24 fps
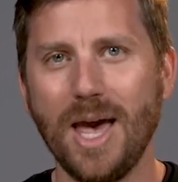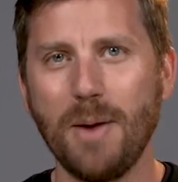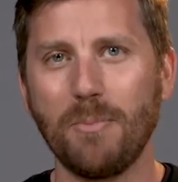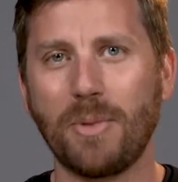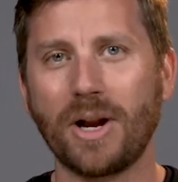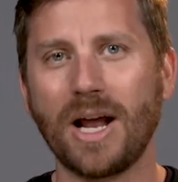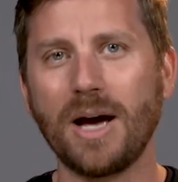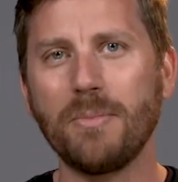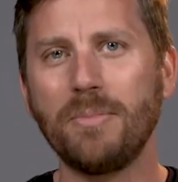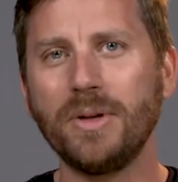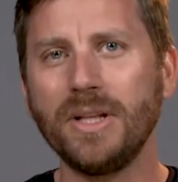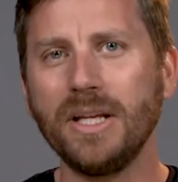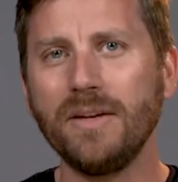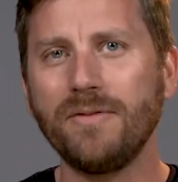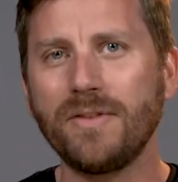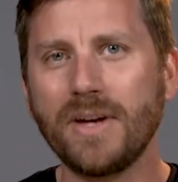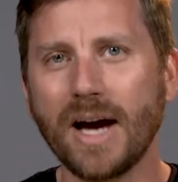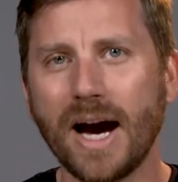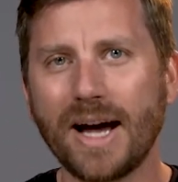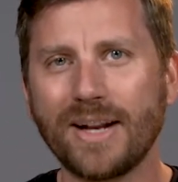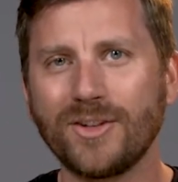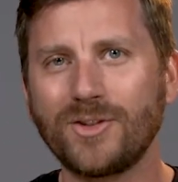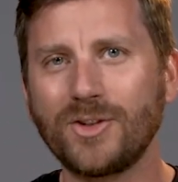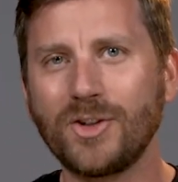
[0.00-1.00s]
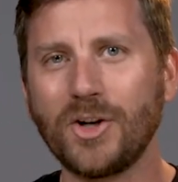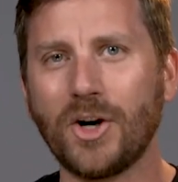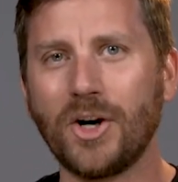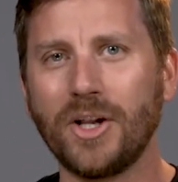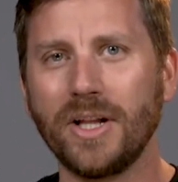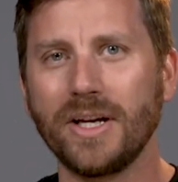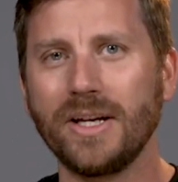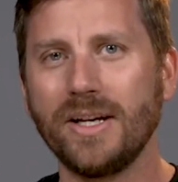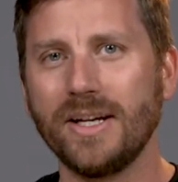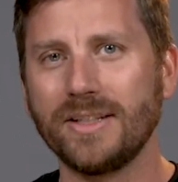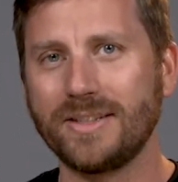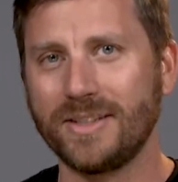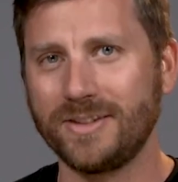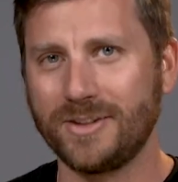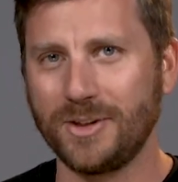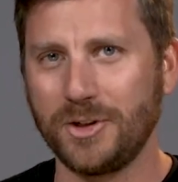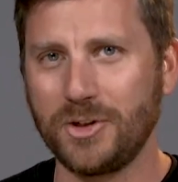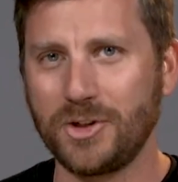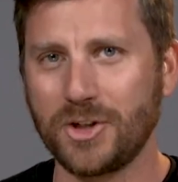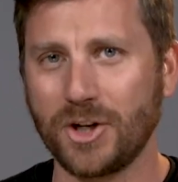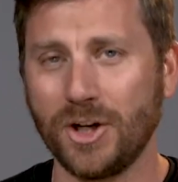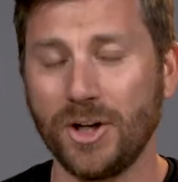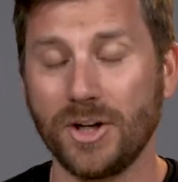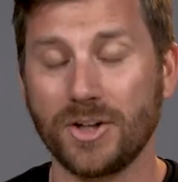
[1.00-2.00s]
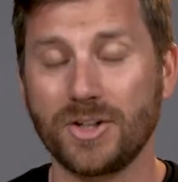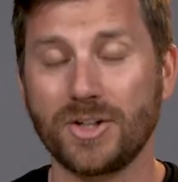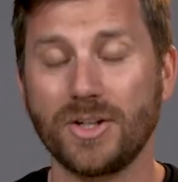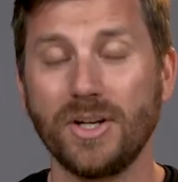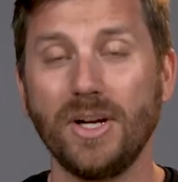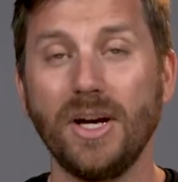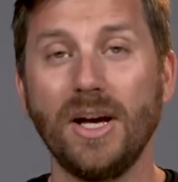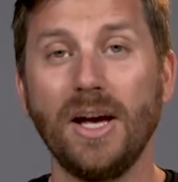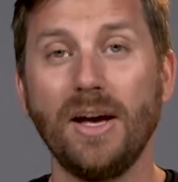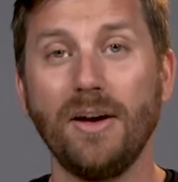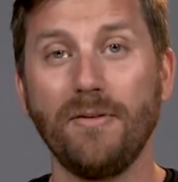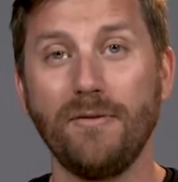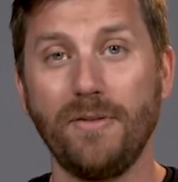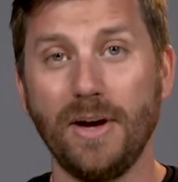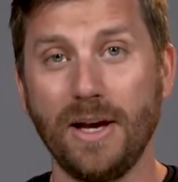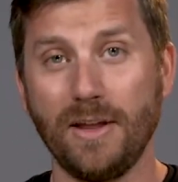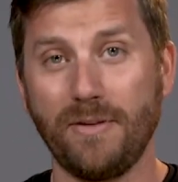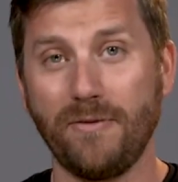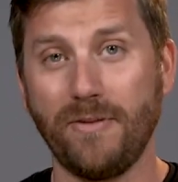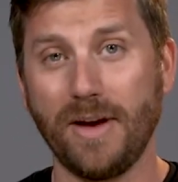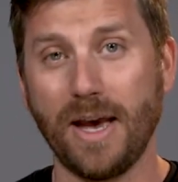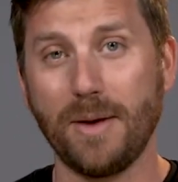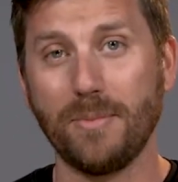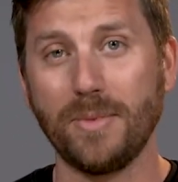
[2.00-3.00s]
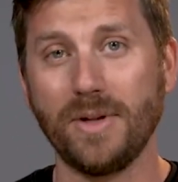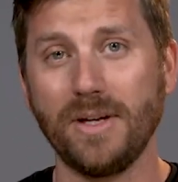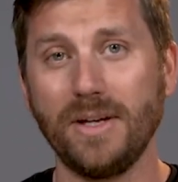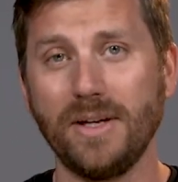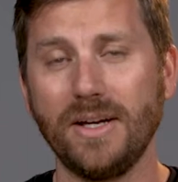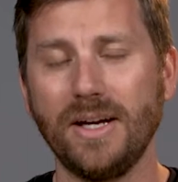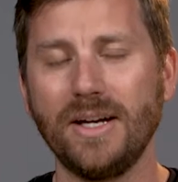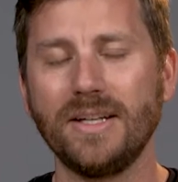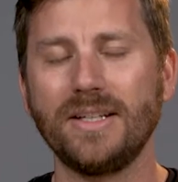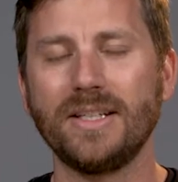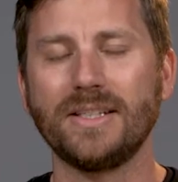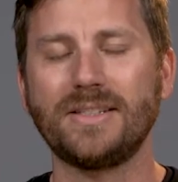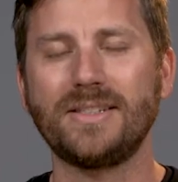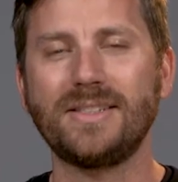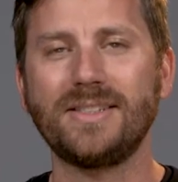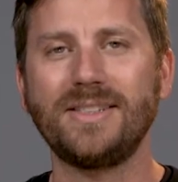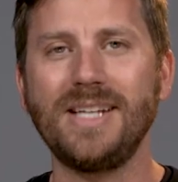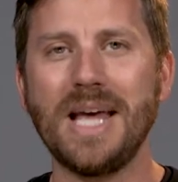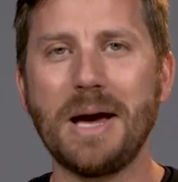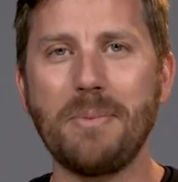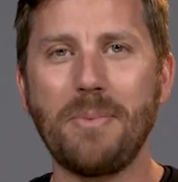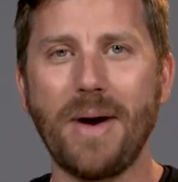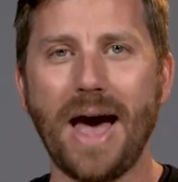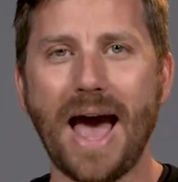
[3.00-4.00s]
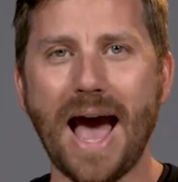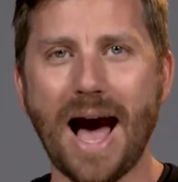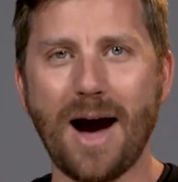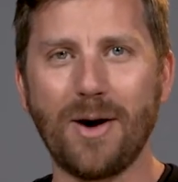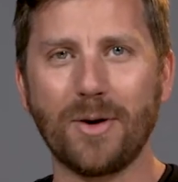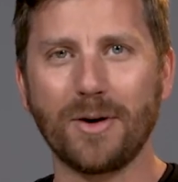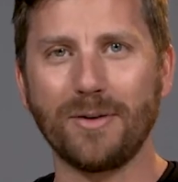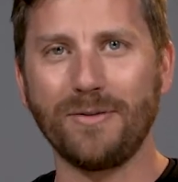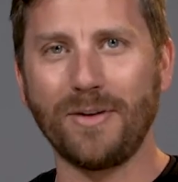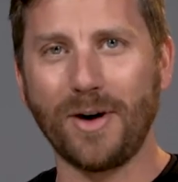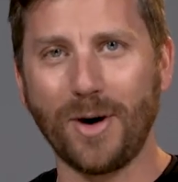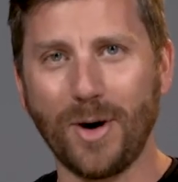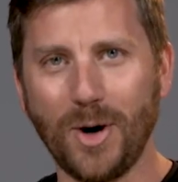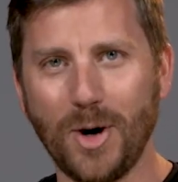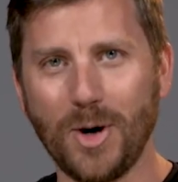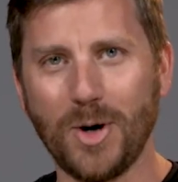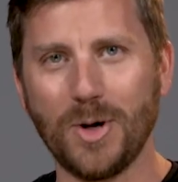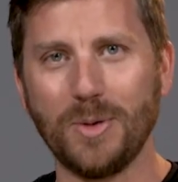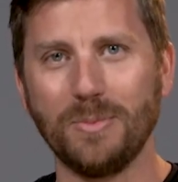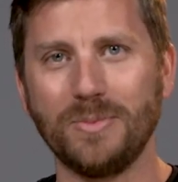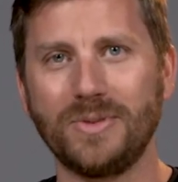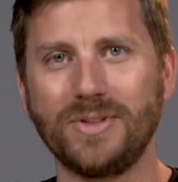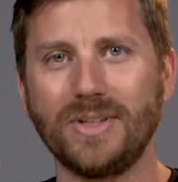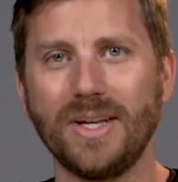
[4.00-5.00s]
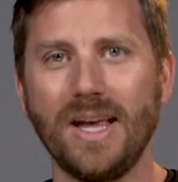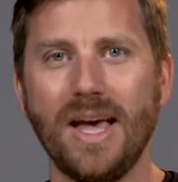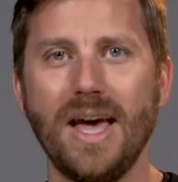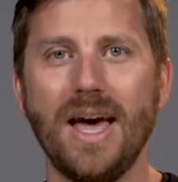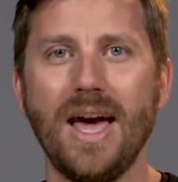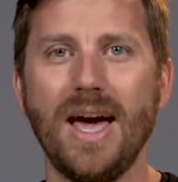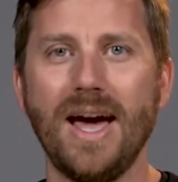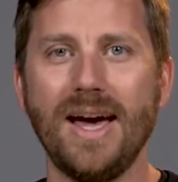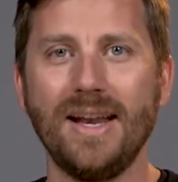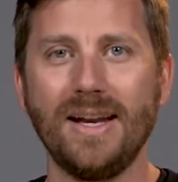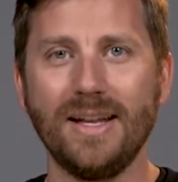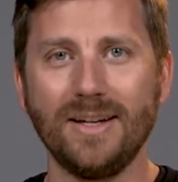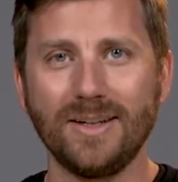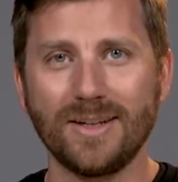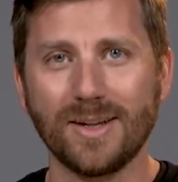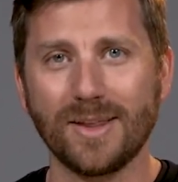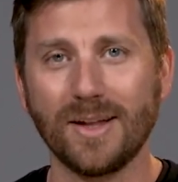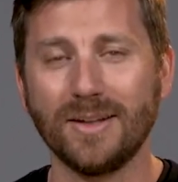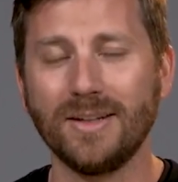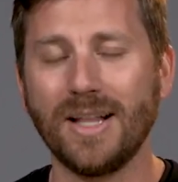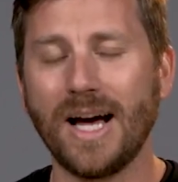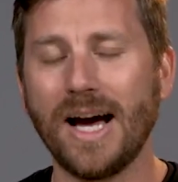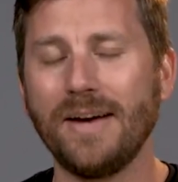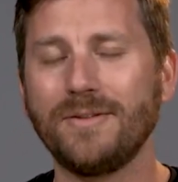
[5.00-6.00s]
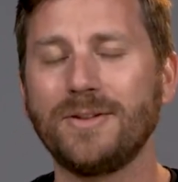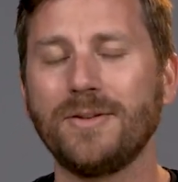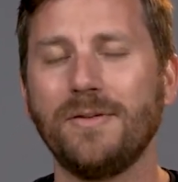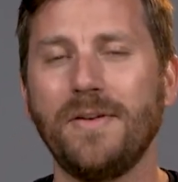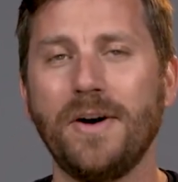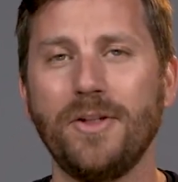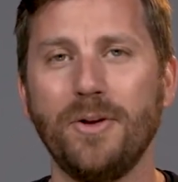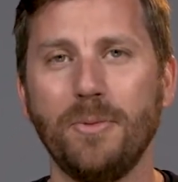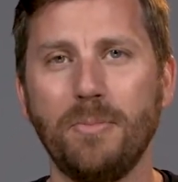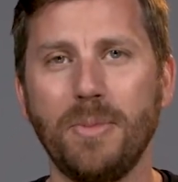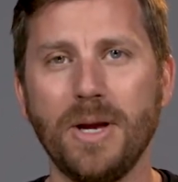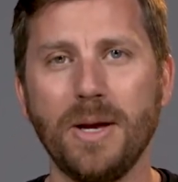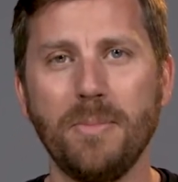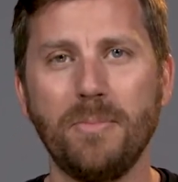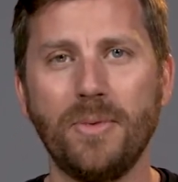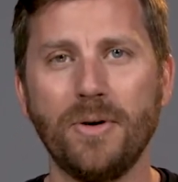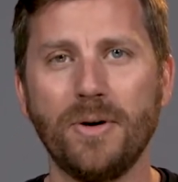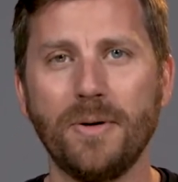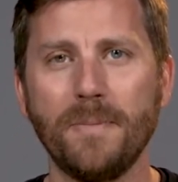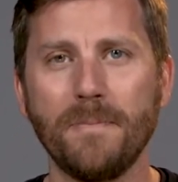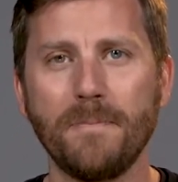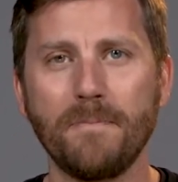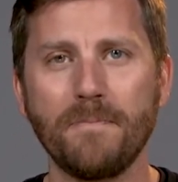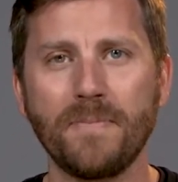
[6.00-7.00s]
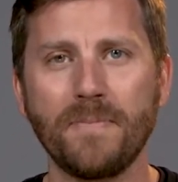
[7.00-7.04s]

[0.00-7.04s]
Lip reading: But I believe God is calling us as a church faith family to step out of our homes and into the lives of other people.